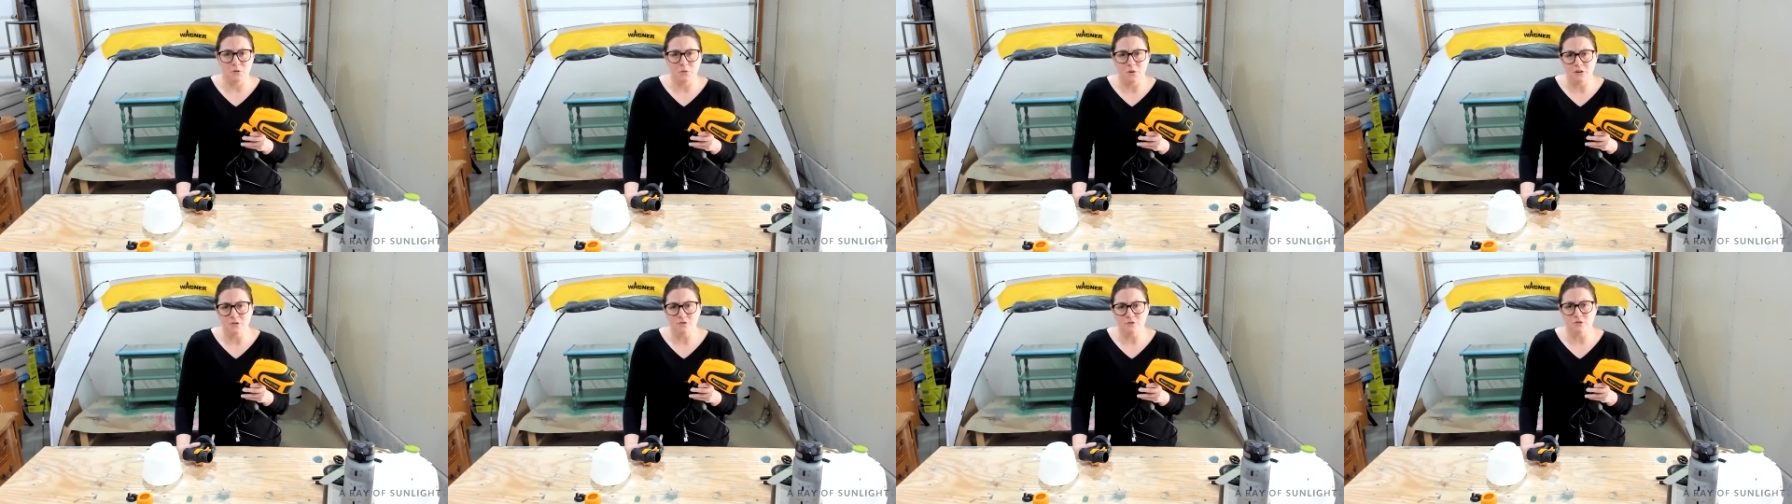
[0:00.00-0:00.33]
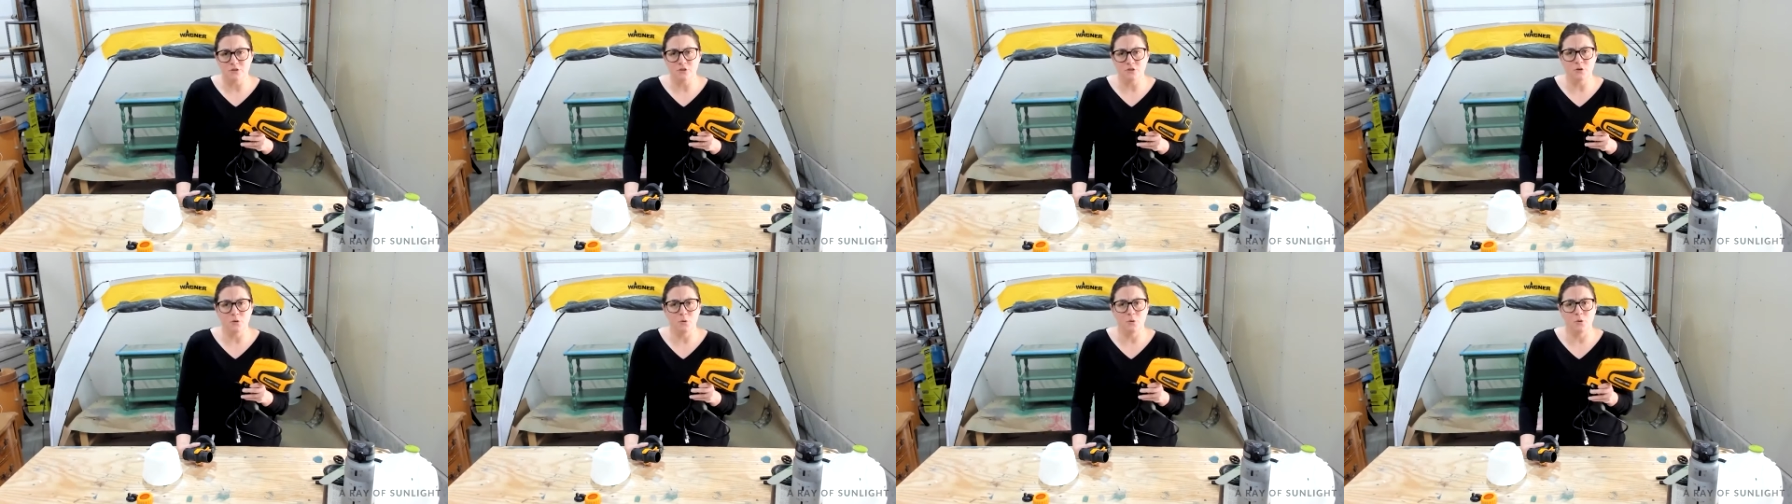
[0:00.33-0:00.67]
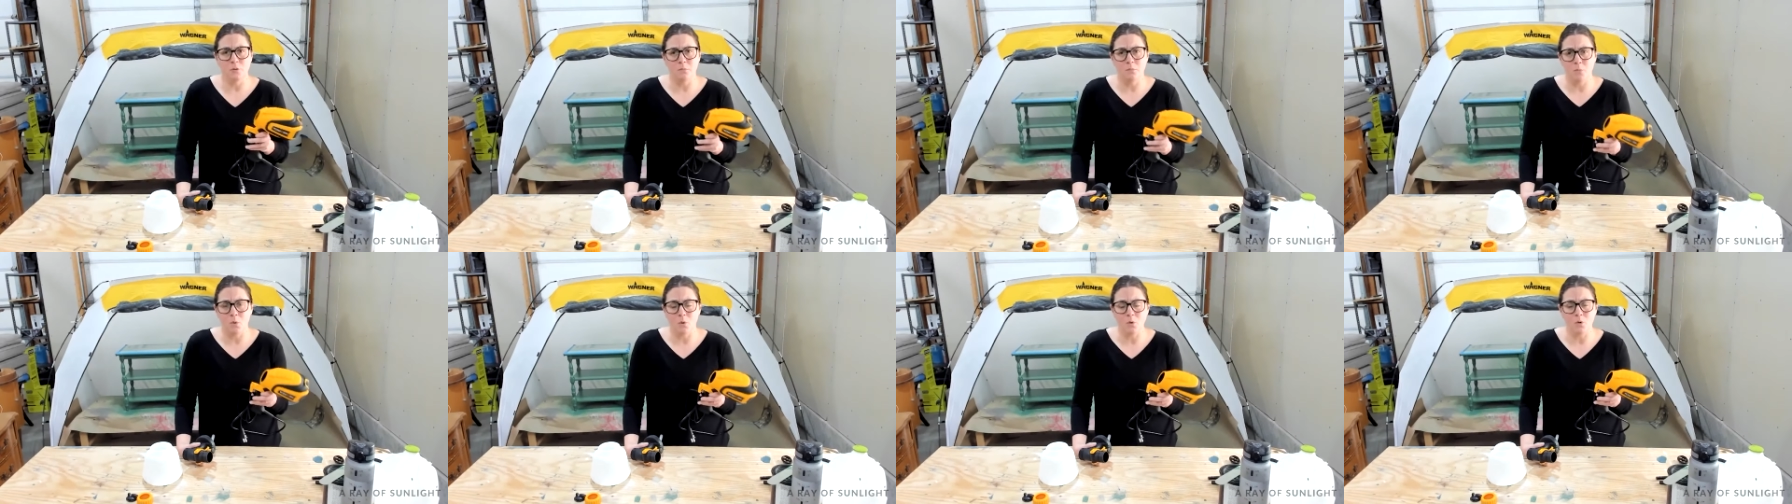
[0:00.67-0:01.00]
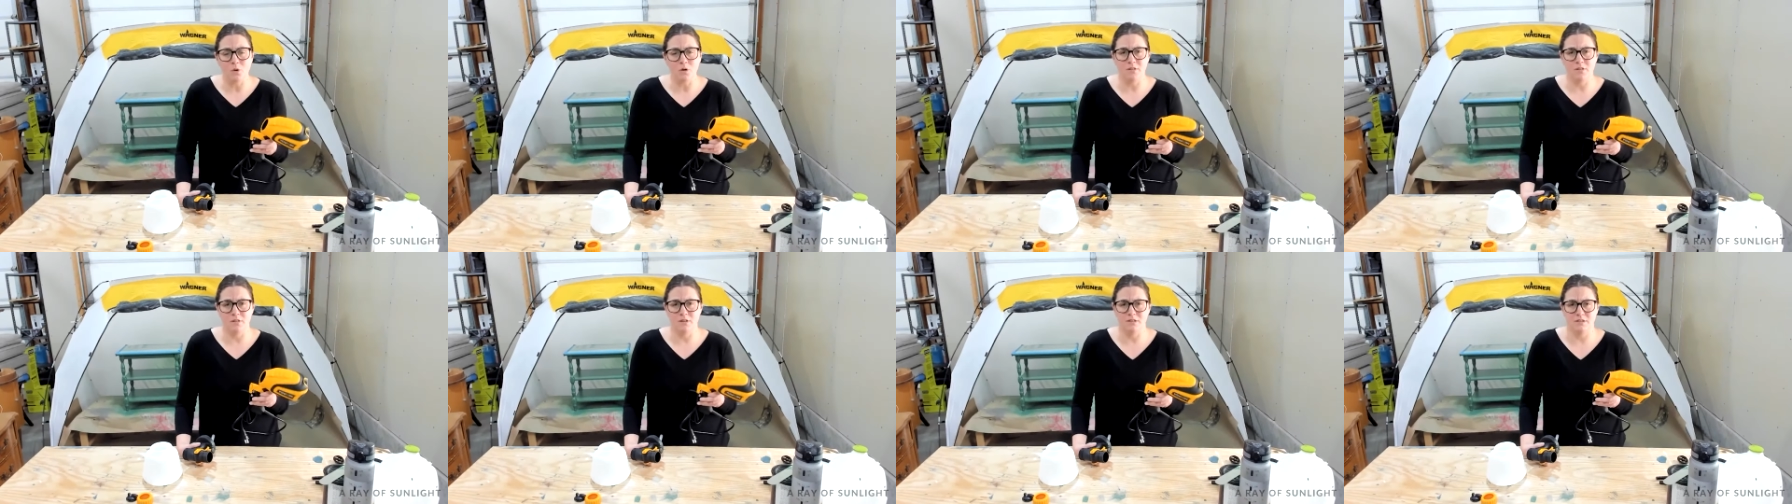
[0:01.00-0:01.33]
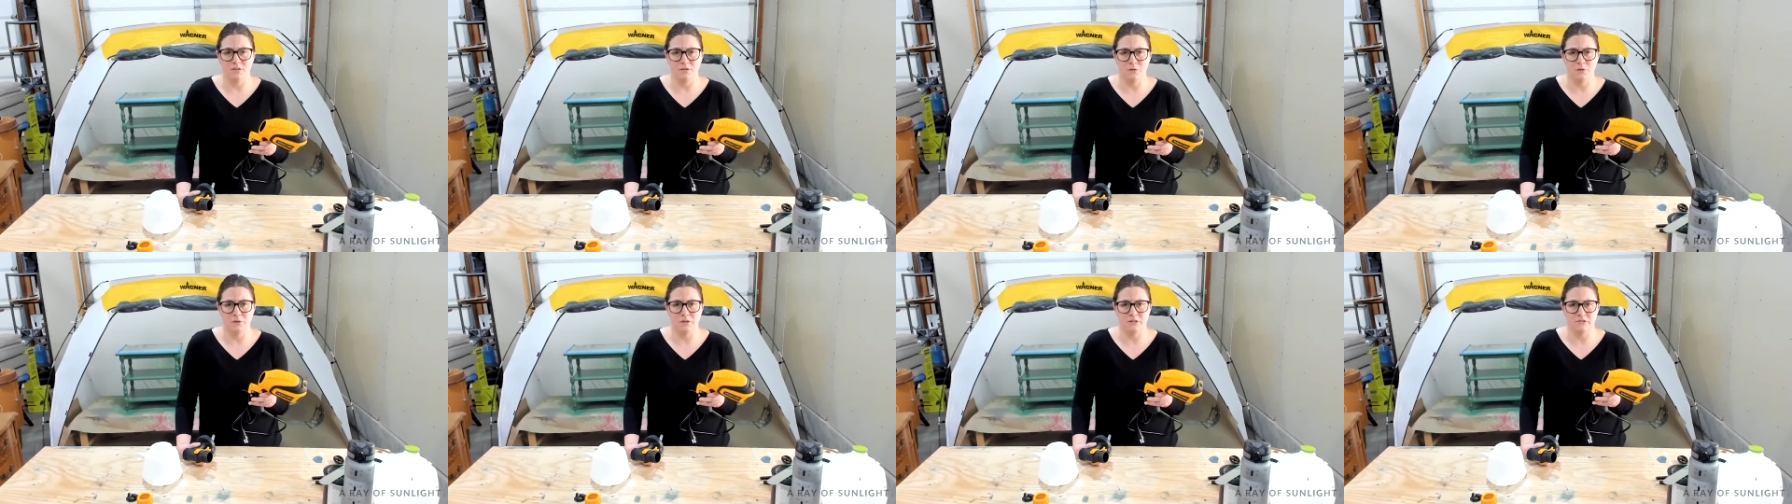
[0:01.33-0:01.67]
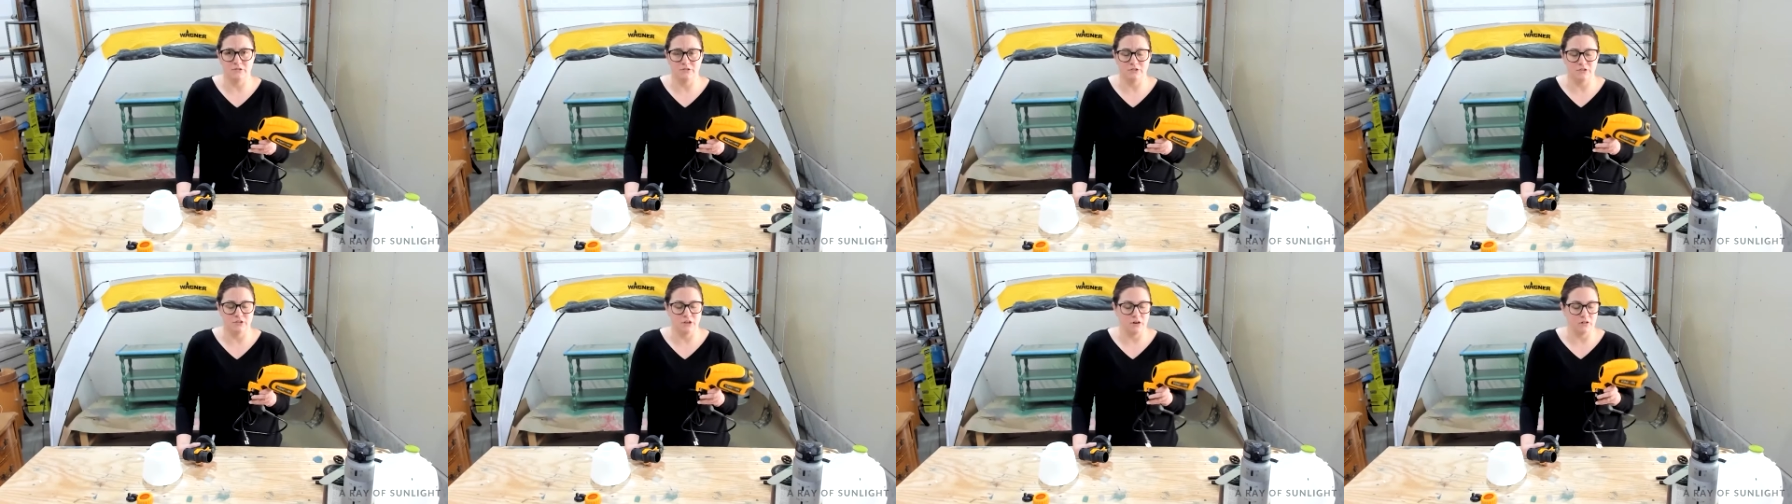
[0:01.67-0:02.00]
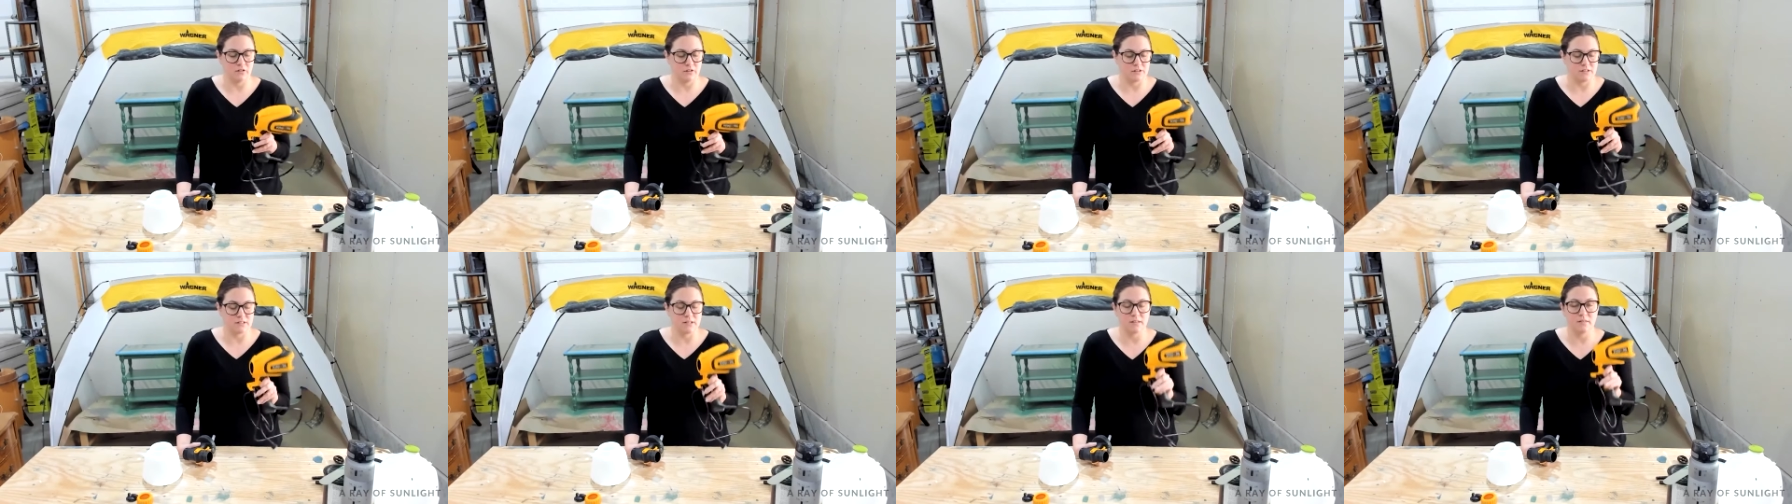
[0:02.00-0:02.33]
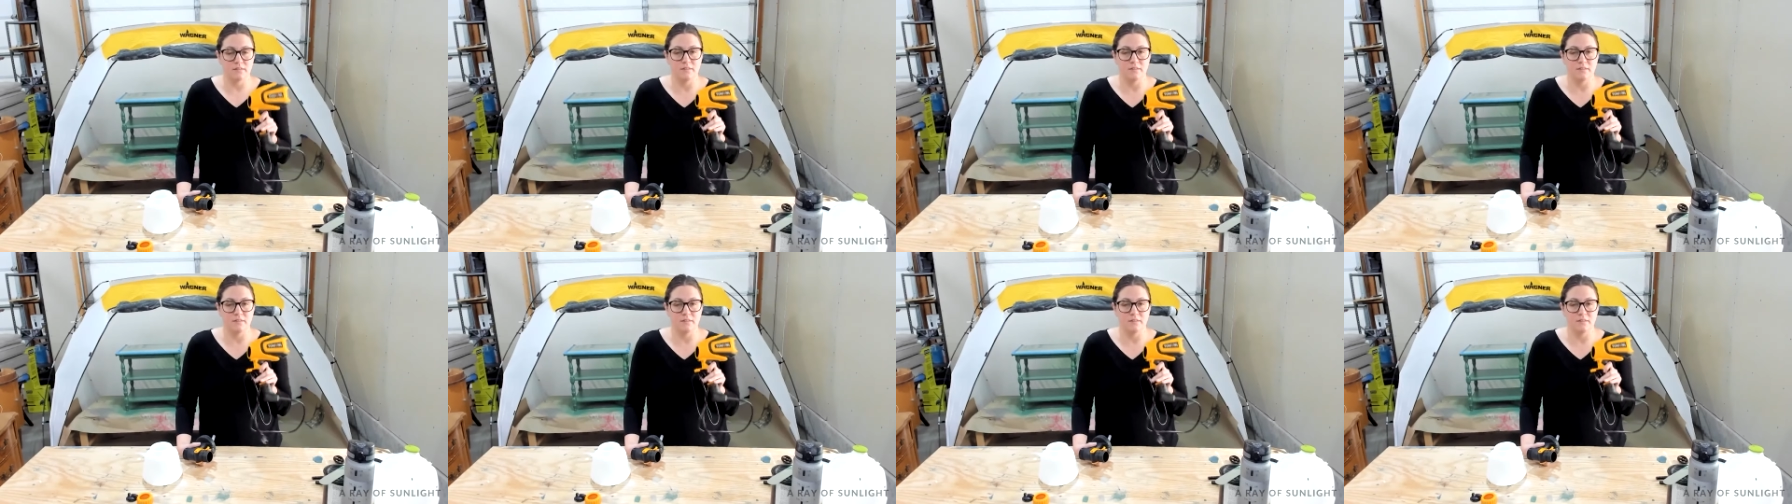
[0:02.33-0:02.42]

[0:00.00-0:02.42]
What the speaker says: $200 or more than $200.